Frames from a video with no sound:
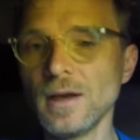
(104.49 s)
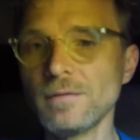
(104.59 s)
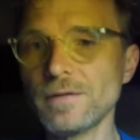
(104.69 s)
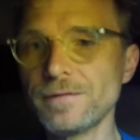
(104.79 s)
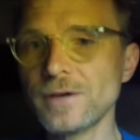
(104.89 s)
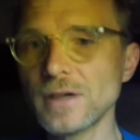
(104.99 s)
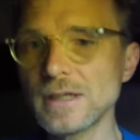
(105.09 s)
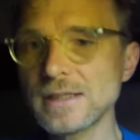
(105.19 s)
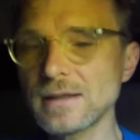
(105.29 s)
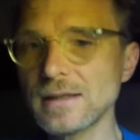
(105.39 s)
The
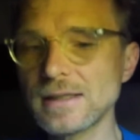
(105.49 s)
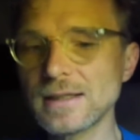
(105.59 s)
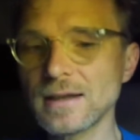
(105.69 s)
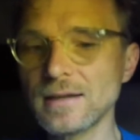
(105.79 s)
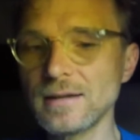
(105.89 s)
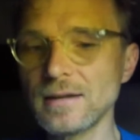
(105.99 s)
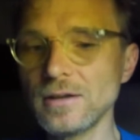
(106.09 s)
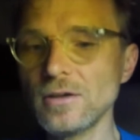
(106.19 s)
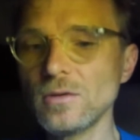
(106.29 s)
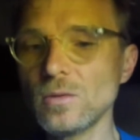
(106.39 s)
first is to
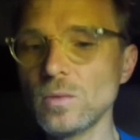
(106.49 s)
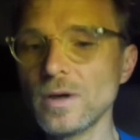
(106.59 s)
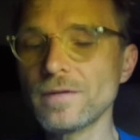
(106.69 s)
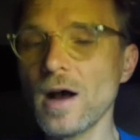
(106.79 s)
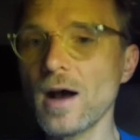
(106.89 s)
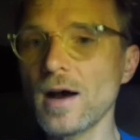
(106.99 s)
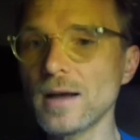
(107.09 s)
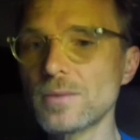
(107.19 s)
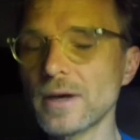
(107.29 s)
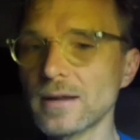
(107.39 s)
continue with
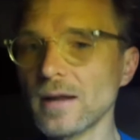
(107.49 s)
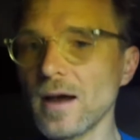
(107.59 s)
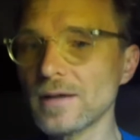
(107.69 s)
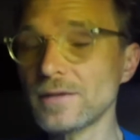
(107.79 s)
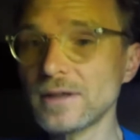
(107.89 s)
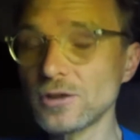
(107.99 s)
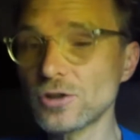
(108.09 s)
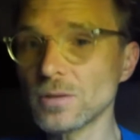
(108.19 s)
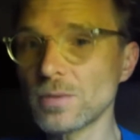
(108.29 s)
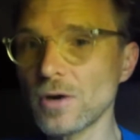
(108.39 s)
hybrid live and
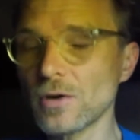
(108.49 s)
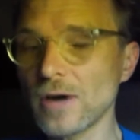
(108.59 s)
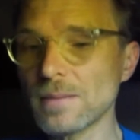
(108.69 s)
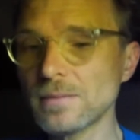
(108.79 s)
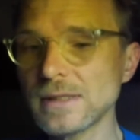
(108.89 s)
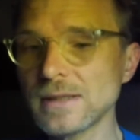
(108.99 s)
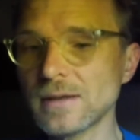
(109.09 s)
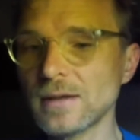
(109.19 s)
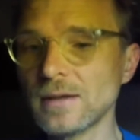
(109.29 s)
digital programs.